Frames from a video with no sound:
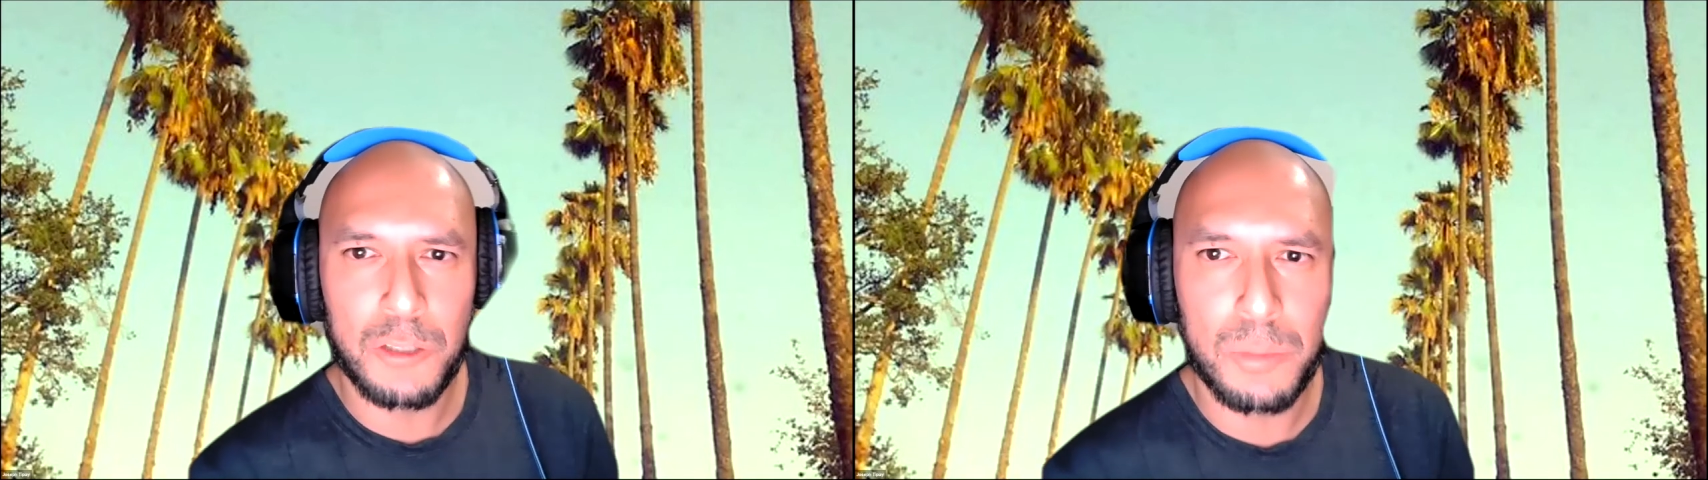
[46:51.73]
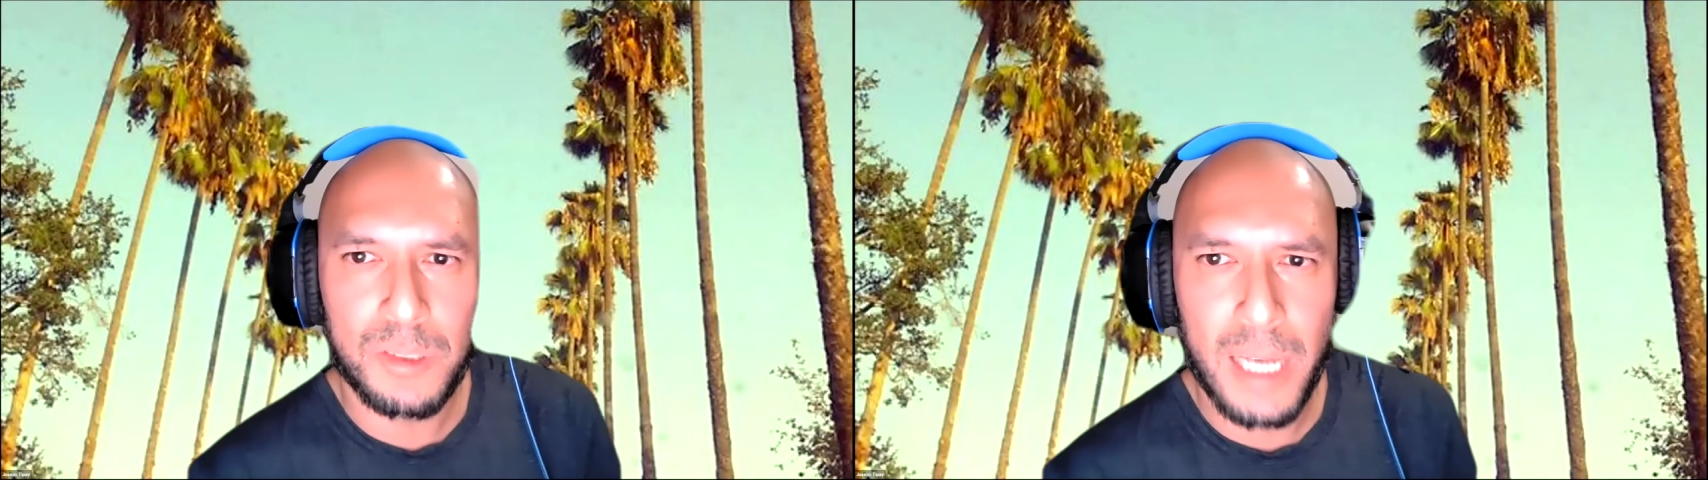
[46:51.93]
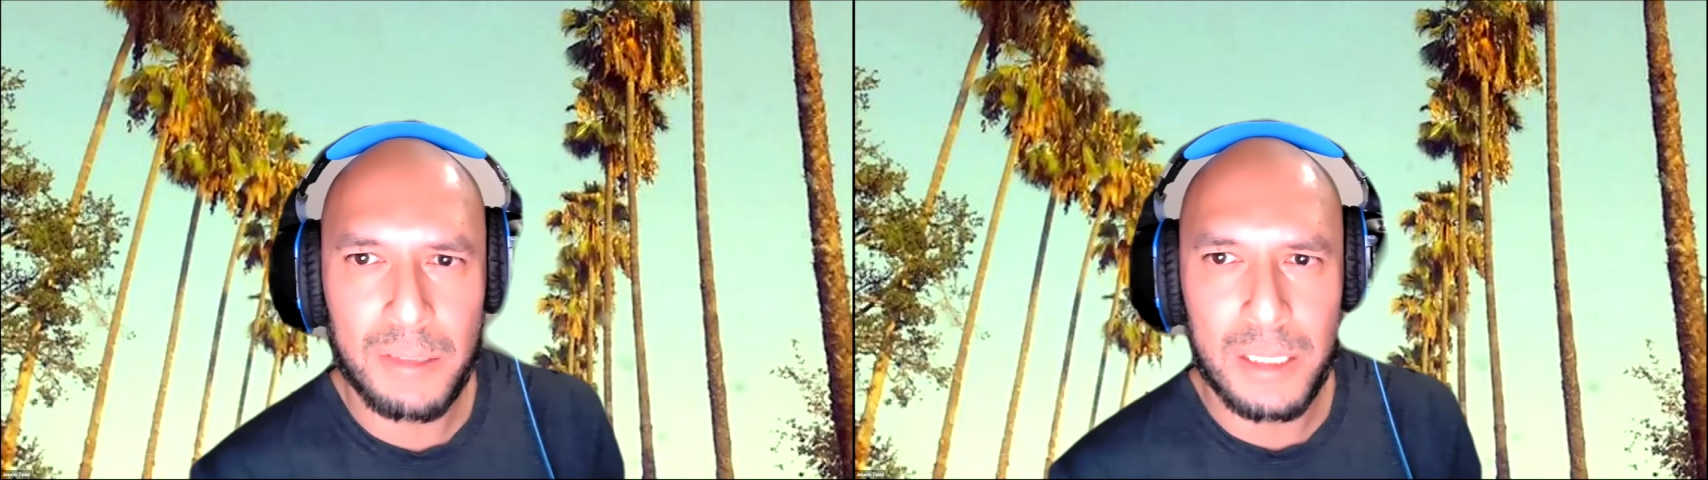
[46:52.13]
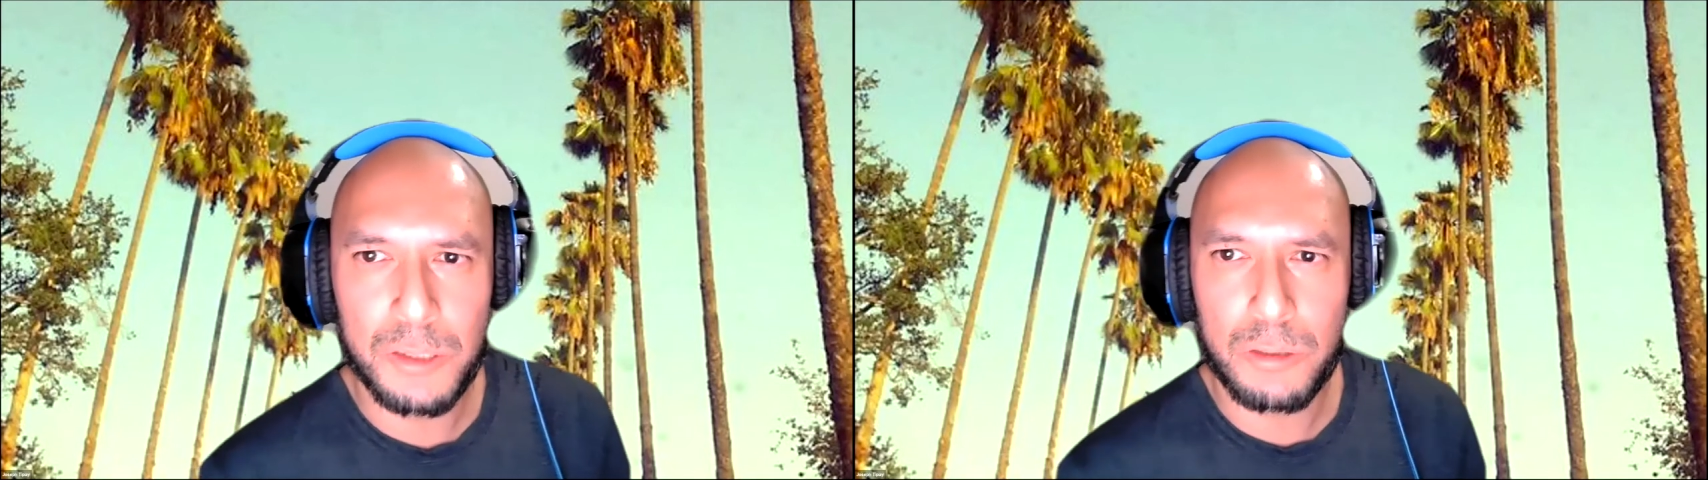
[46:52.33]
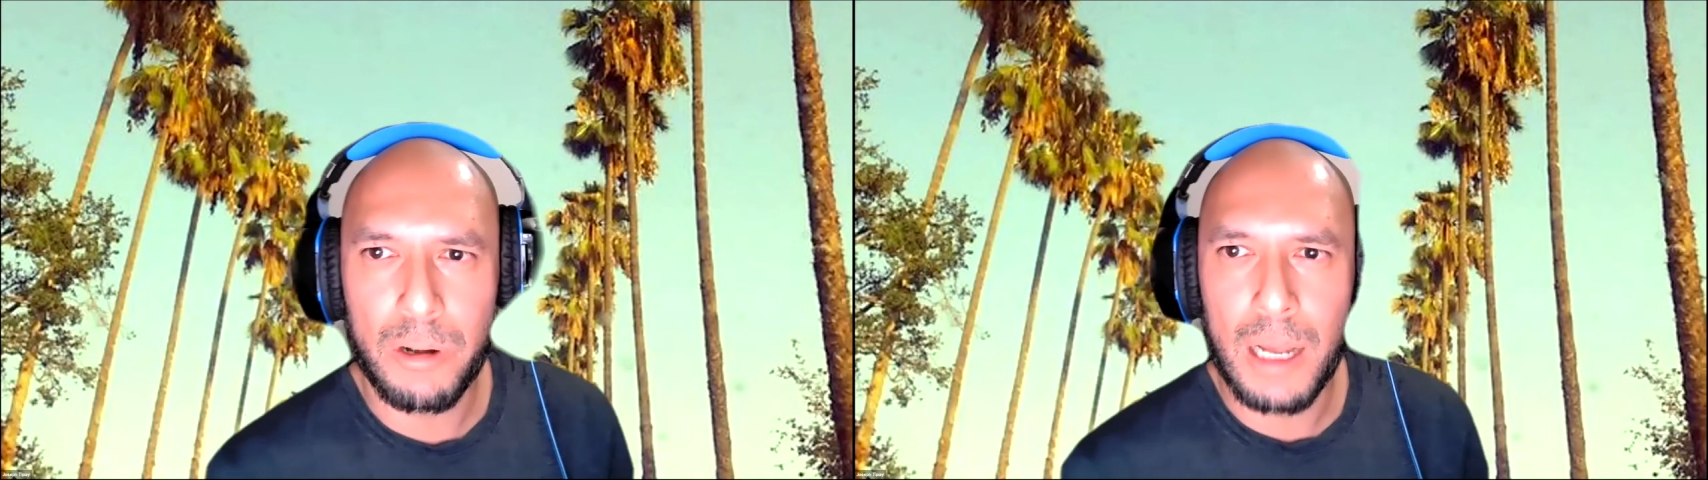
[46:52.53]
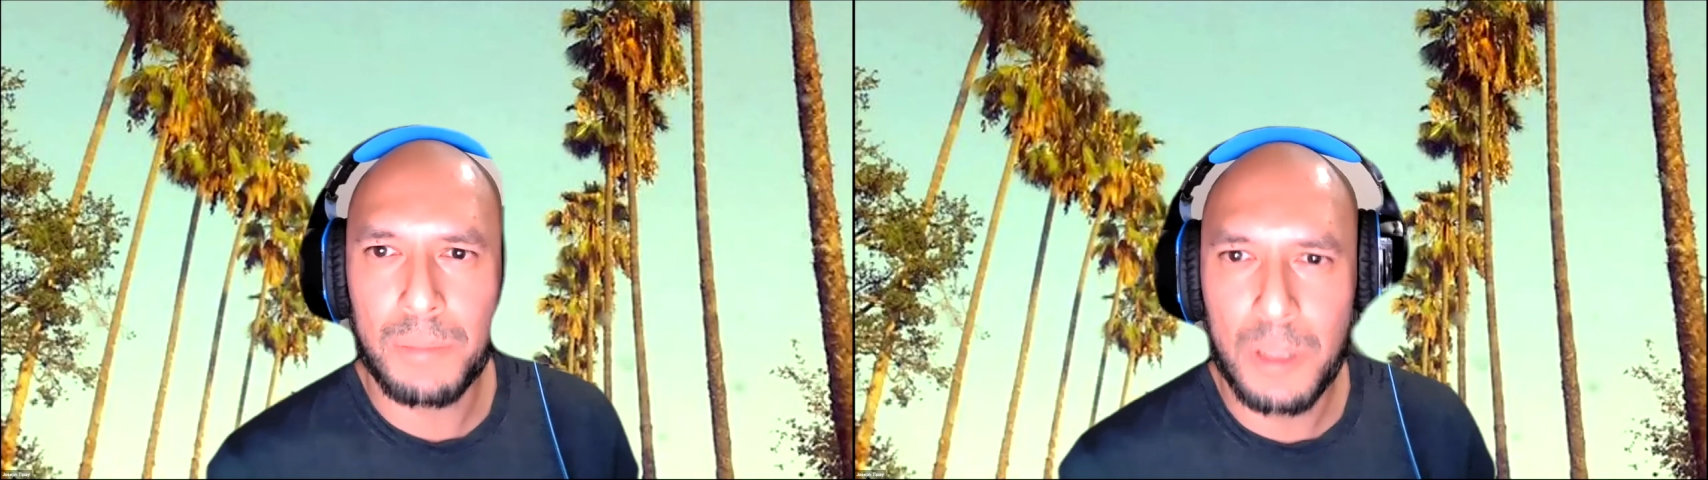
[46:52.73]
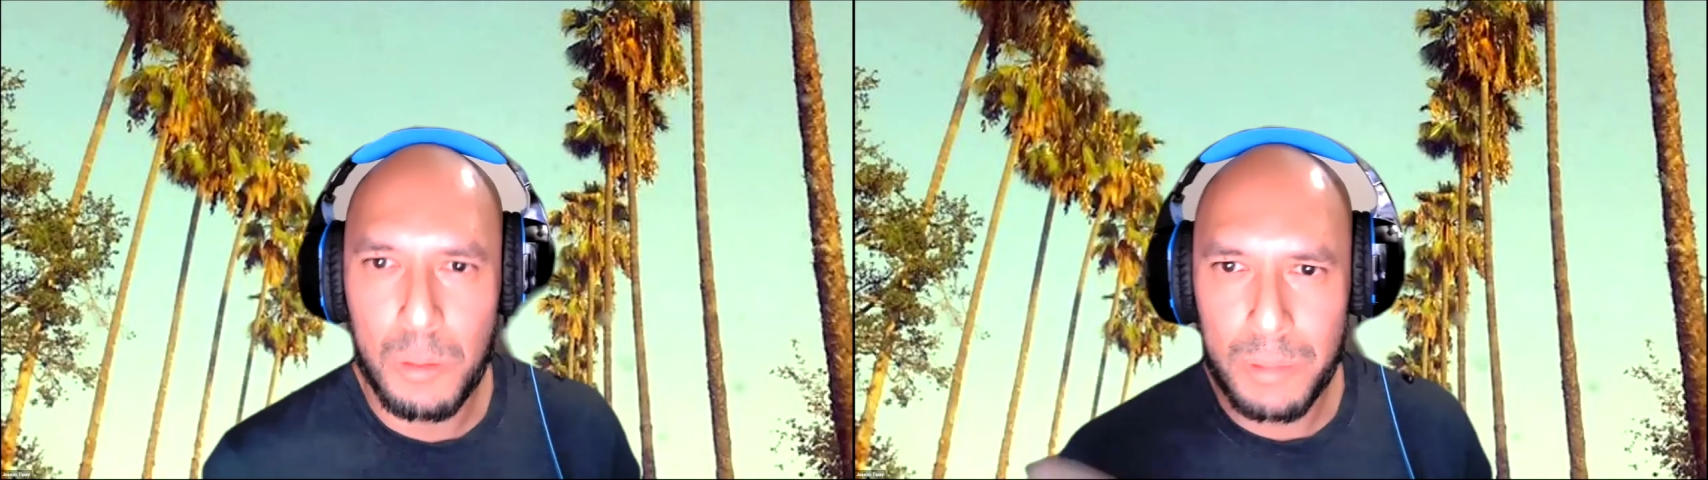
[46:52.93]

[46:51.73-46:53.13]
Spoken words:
Besides Instagram, nope,